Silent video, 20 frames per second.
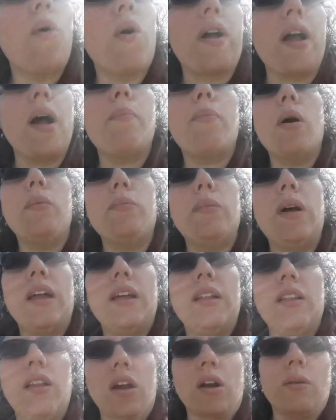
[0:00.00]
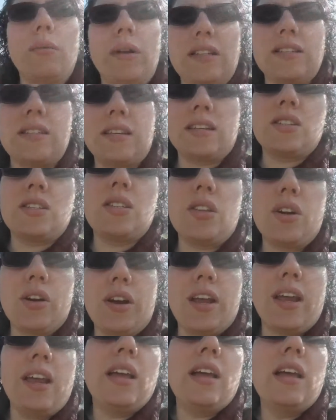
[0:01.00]
up on my alarm at
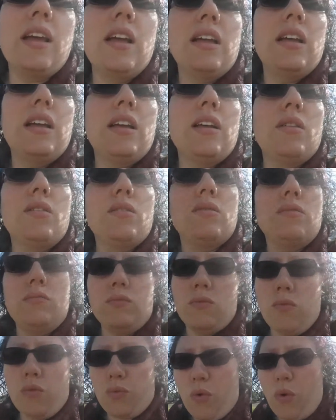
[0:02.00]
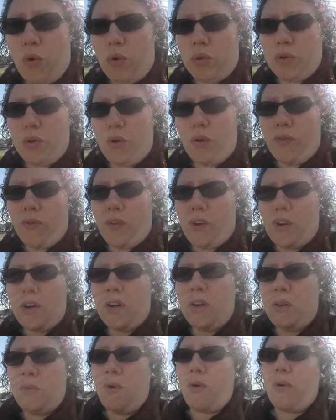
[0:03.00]
6.30, rolled over,
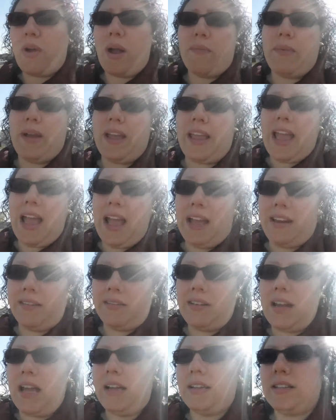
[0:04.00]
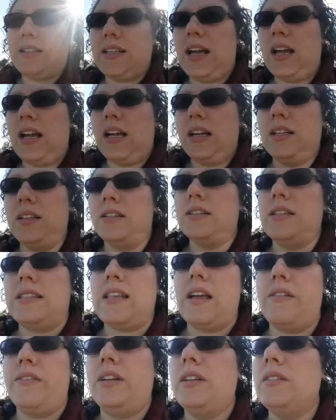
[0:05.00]
woke up again at uh,
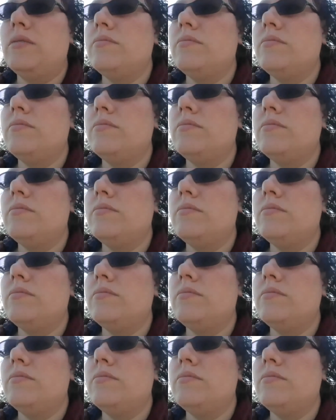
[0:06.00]
7.